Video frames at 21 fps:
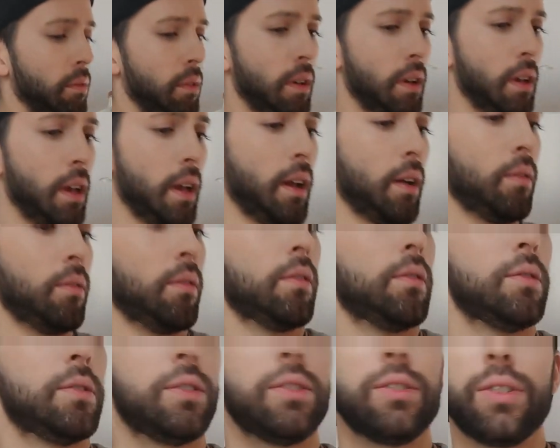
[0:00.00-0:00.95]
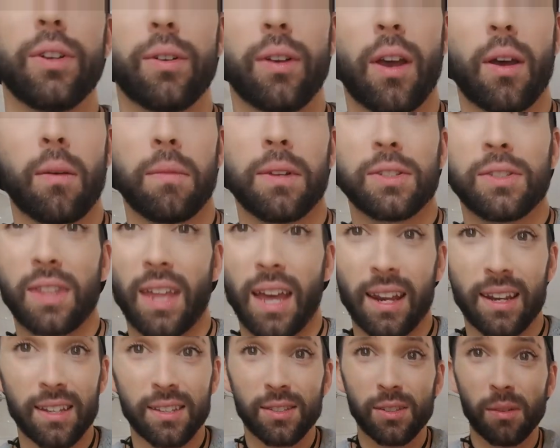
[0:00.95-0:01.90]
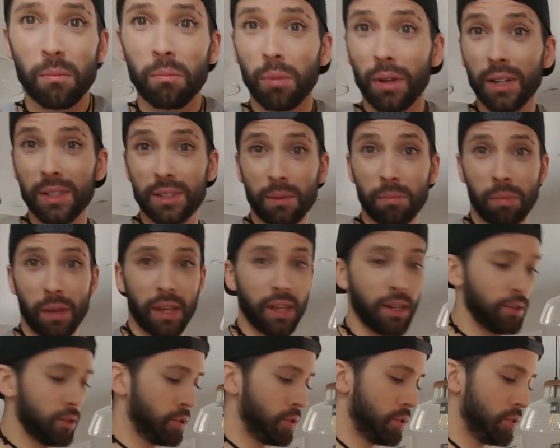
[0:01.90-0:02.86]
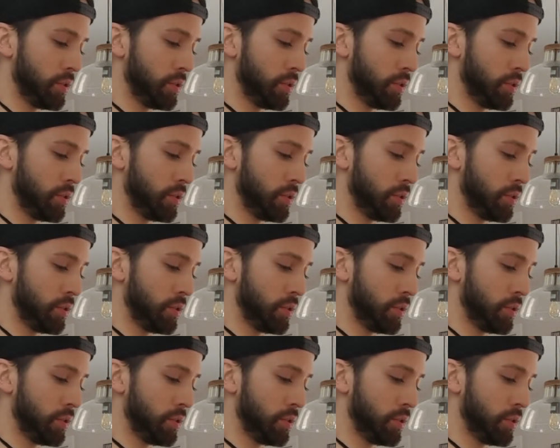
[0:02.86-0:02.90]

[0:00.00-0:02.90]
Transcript: Now, don't know how much that is, but it's a pinch.